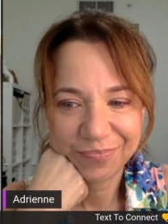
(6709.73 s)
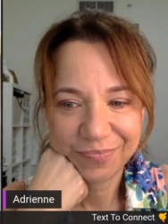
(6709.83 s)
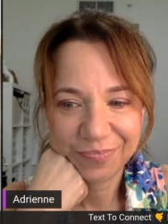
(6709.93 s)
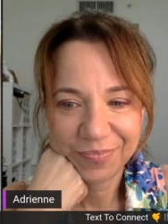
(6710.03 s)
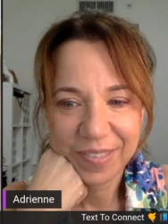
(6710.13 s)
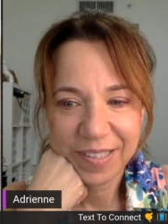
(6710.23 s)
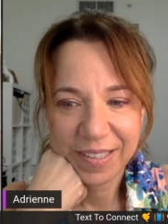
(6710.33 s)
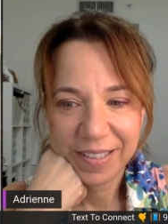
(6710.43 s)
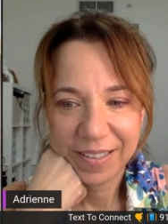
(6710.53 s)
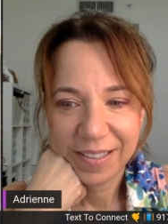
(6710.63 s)
Okay.
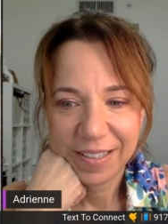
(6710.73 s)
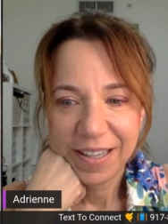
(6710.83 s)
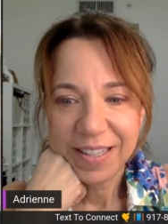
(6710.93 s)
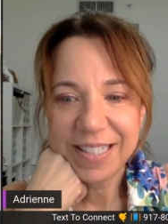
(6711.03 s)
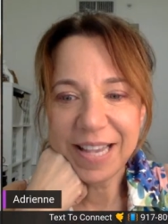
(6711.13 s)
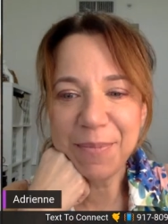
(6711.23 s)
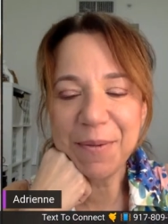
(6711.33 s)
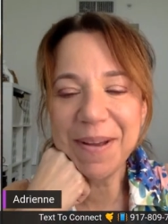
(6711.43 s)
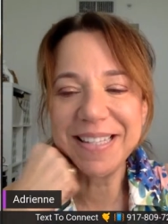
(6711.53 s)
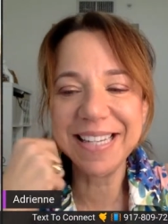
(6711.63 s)
So then
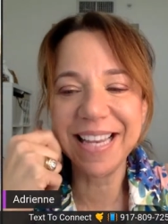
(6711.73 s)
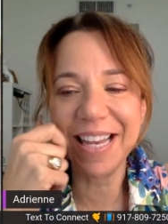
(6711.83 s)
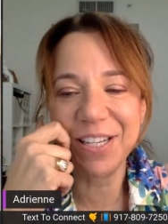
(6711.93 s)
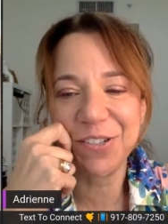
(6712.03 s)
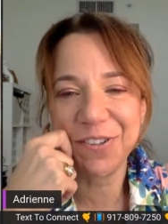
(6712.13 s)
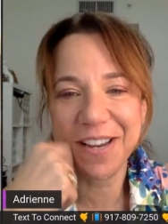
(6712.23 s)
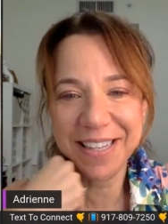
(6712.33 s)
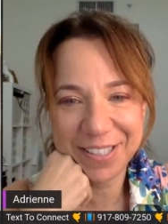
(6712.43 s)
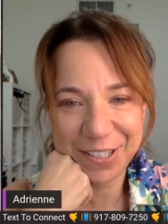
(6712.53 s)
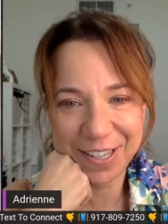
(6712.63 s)
once you get a drink
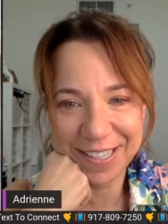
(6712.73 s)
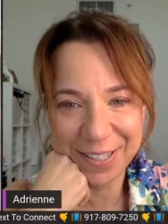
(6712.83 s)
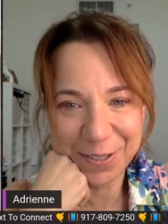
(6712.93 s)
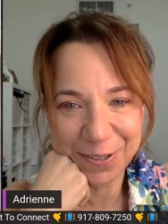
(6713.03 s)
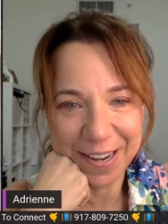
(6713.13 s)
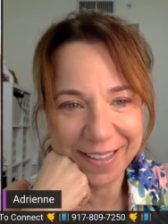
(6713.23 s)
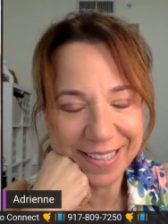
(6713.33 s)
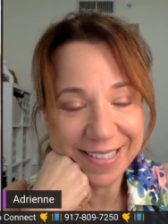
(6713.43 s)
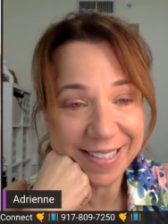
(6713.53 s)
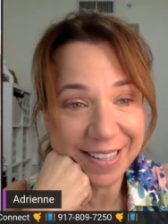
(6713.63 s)
and she doesn't drink,
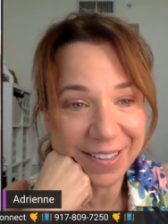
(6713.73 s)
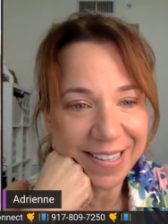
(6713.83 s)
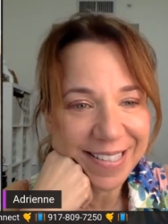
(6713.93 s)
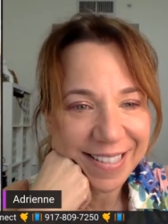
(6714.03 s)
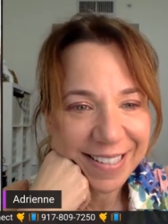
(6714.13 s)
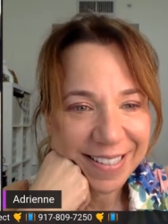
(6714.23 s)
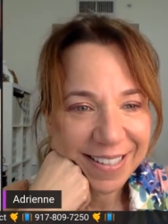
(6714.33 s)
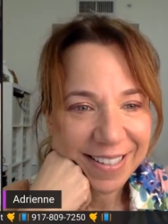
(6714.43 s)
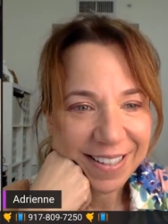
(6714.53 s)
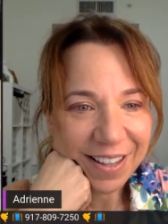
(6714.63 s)
that's hilarious.
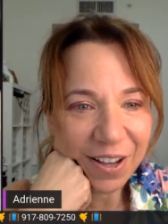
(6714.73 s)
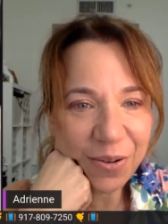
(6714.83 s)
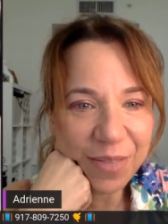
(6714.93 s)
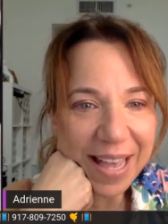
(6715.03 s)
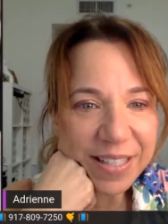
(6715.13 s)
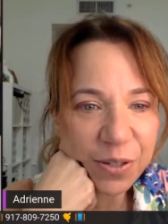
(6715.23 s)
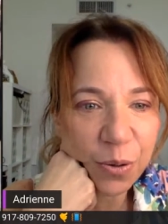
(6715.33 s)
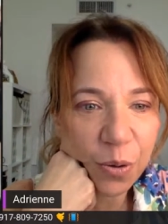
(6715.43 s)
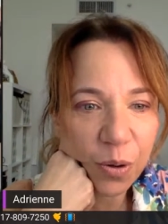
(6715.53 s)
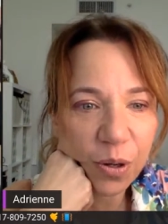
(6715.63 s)
Oh, this that's is,
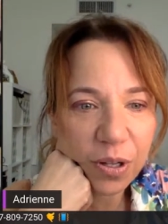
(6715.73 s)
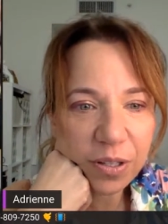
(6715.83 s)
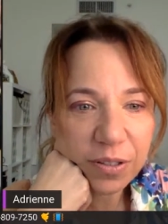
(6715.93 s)
cool.